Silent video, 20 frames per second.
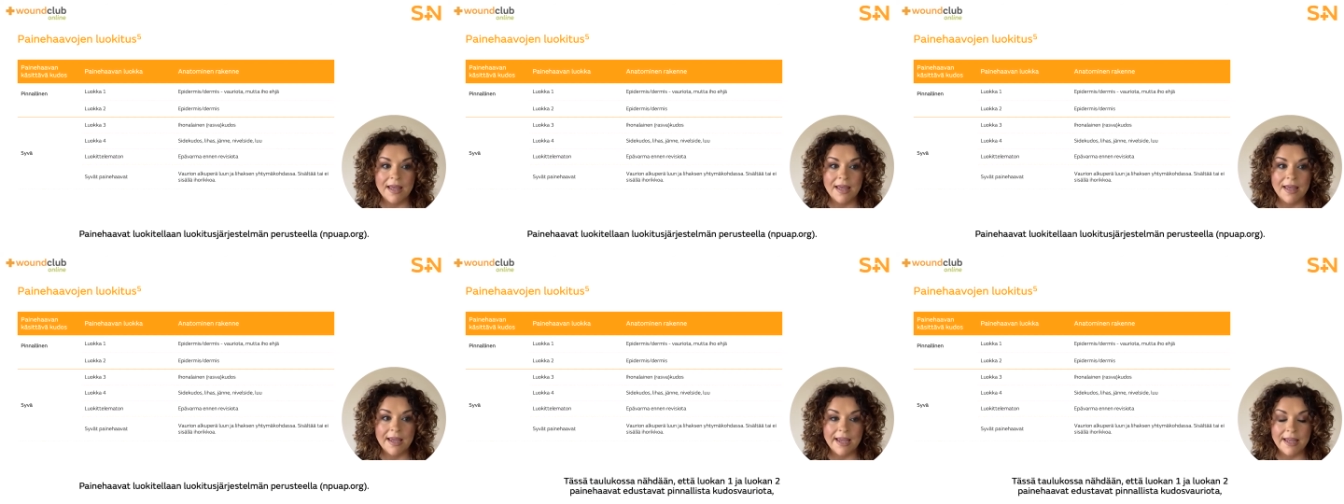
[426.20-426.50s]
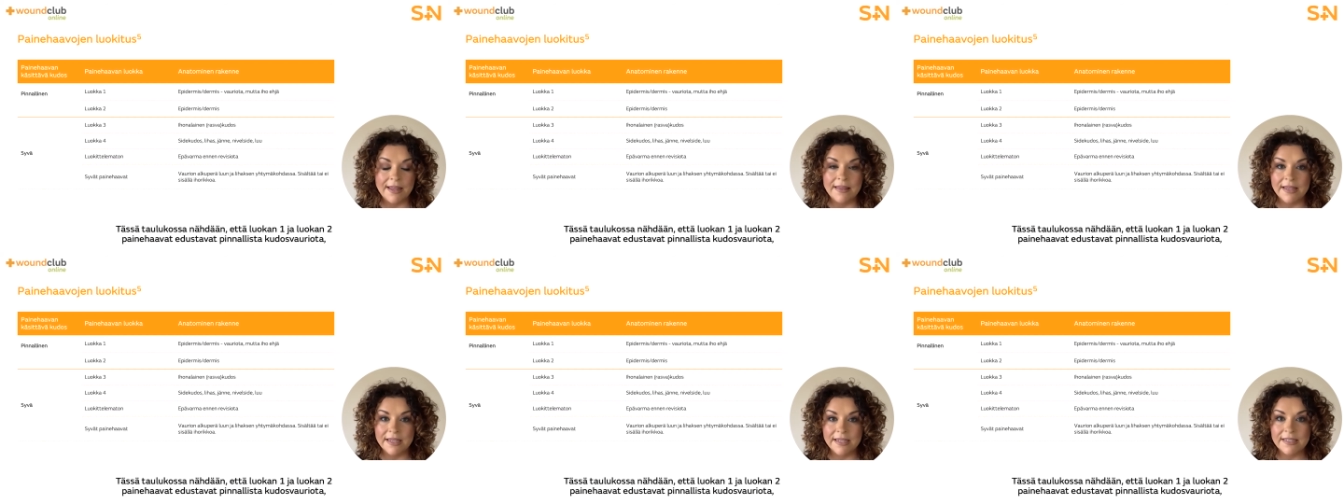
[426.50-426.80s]

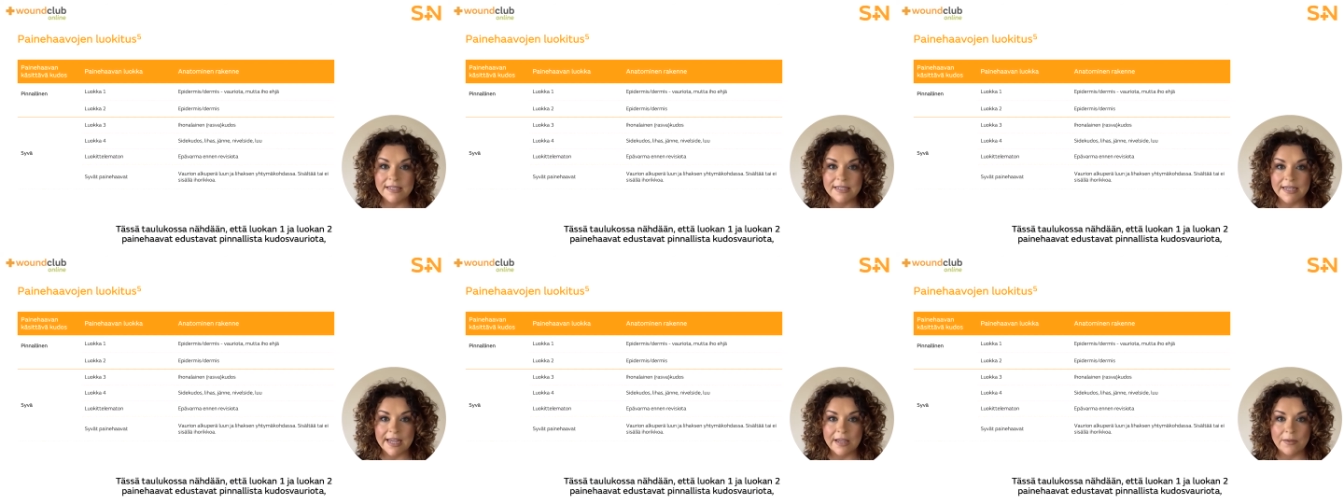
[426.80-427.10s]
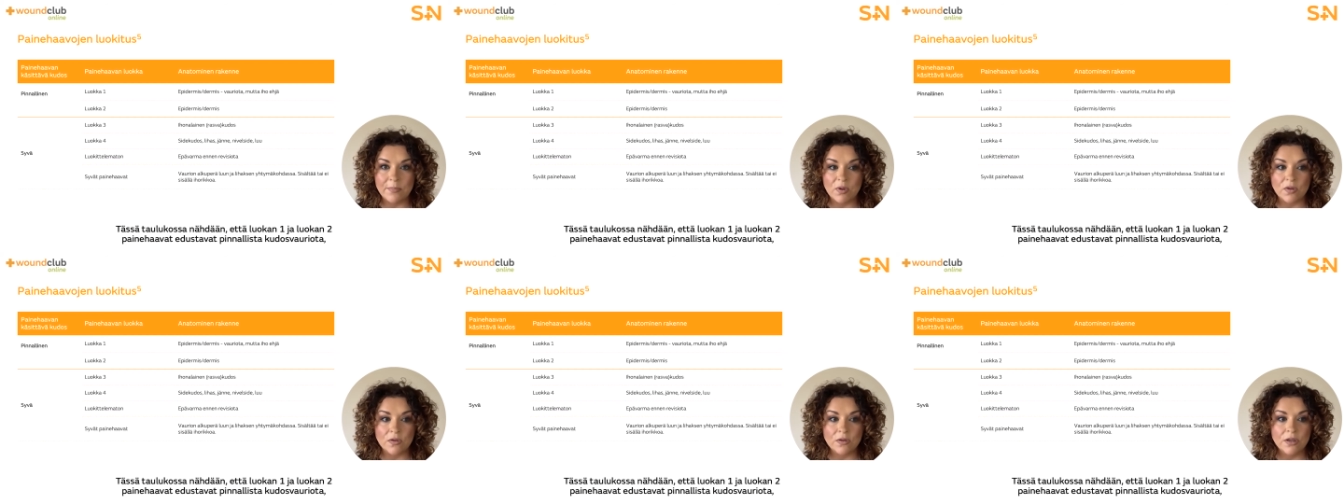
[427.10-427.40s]
In this
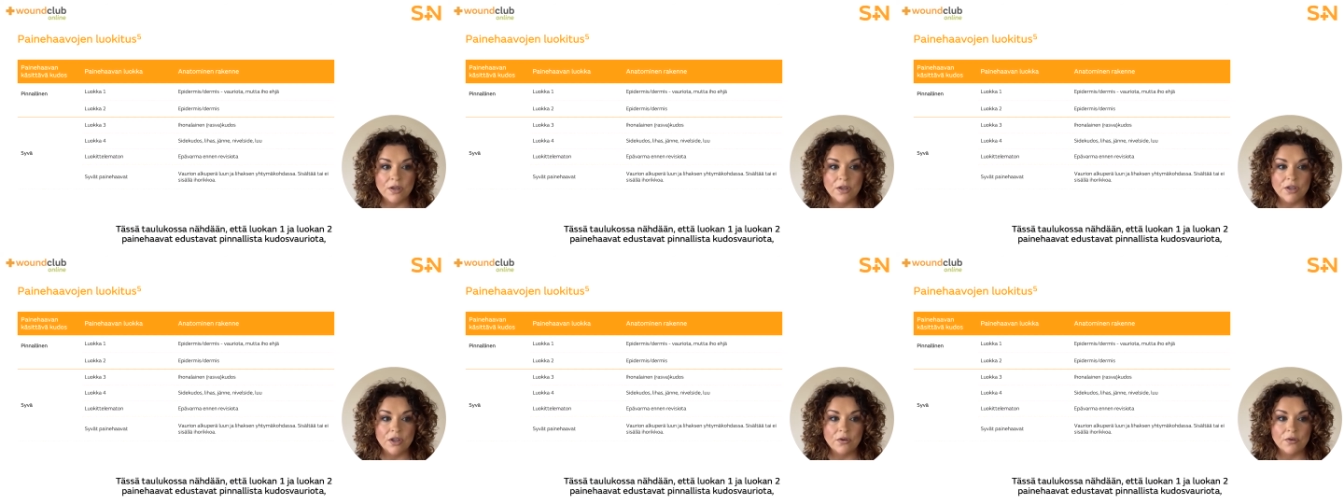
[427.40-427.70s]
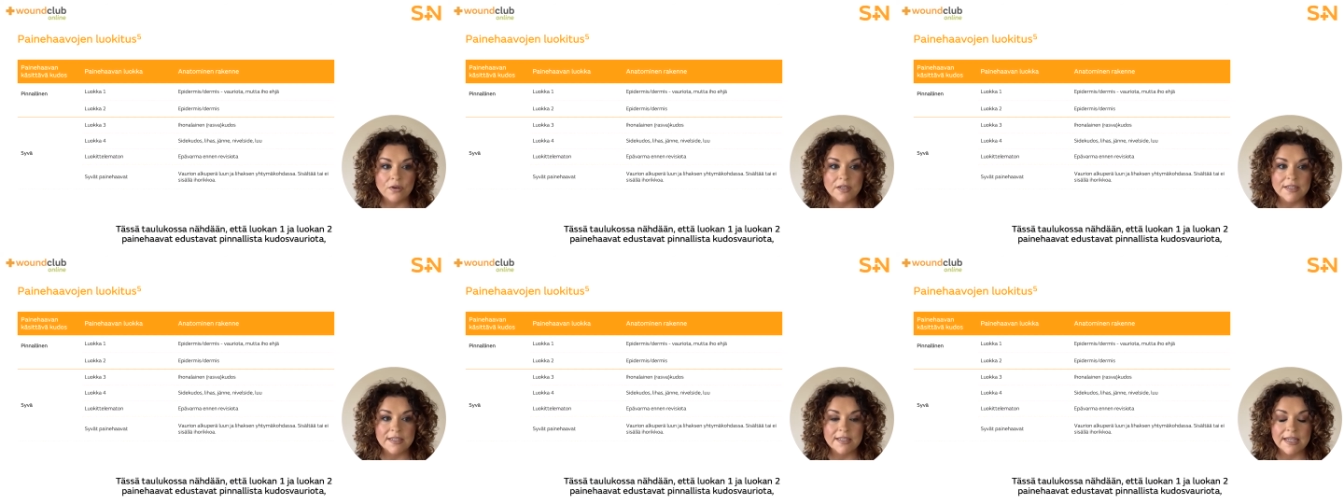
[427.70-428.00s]
table, you
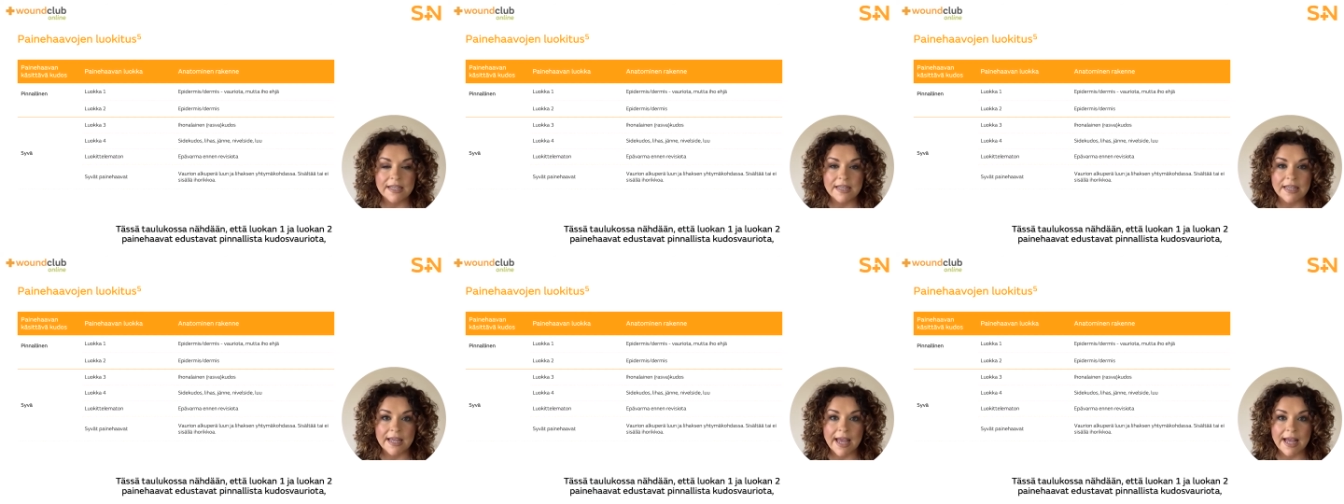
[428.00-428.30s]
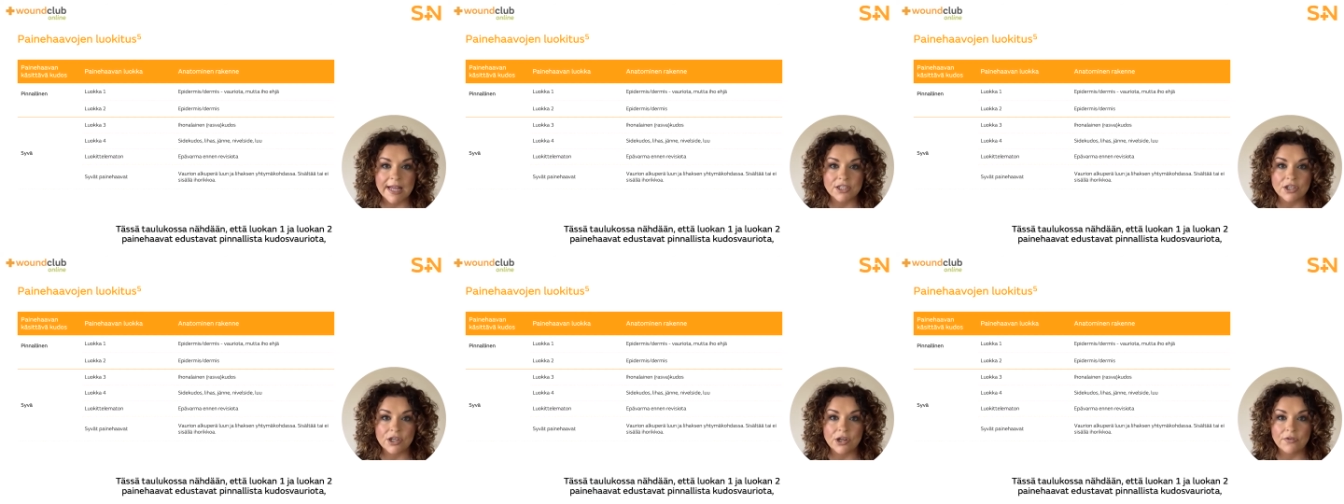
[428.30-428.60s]
can see that
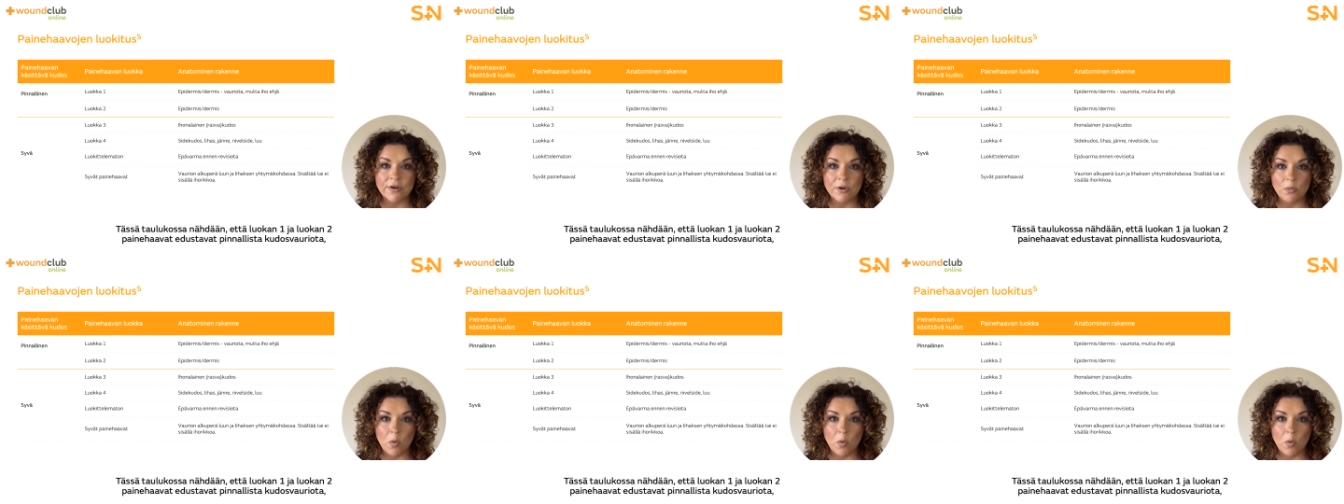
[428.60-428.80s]
Category